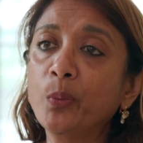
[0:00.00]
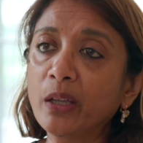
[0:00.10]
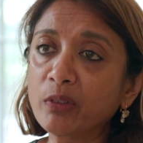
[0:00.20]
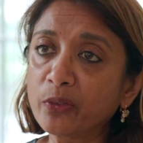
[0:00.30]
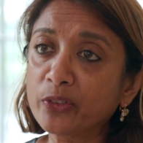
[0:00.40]
we
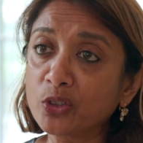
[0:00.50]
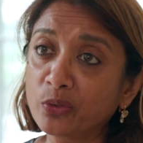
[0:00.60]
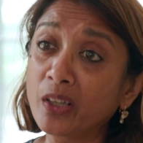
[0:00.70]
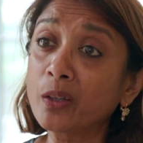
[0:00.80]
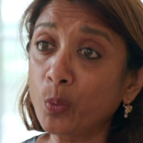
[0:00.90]
have lots
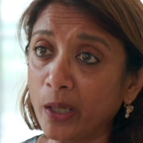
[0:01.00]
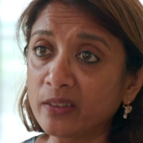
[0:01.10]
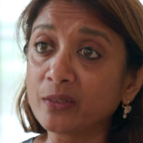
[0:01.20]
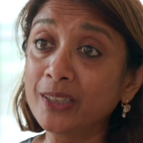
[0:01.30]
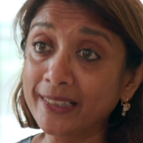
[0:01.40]
of other
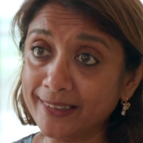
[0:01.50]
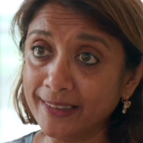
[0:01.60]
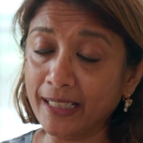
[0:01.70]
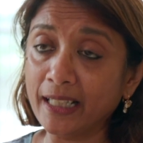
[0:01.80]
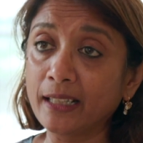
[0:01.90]
ways of
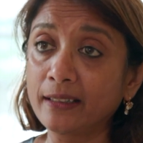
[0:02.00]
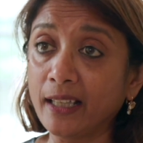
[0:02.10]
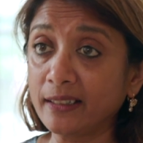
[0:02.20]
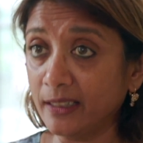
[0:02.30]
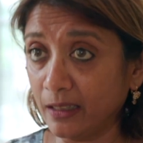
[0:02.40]
listening and
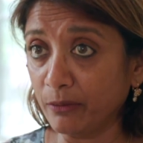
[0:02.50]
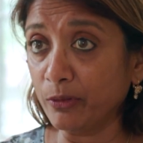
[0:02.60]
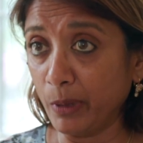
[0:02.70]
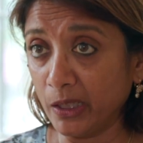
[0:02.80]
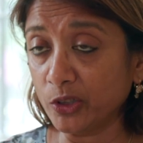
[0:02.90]
getting
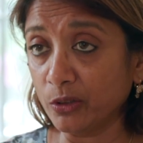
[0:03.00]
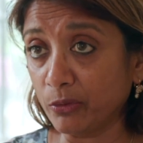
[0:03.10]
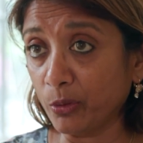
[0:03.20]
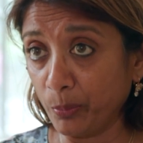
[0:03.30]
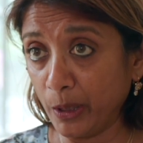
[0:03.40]
information
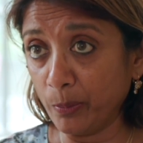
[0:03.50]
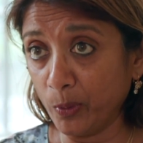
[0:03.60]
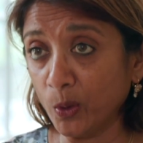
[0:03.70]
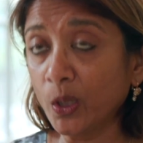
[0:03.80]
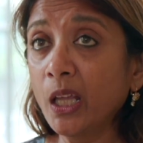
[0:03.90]
from
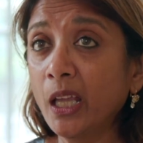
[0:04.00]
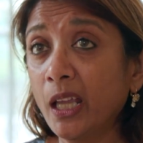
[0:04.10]
people.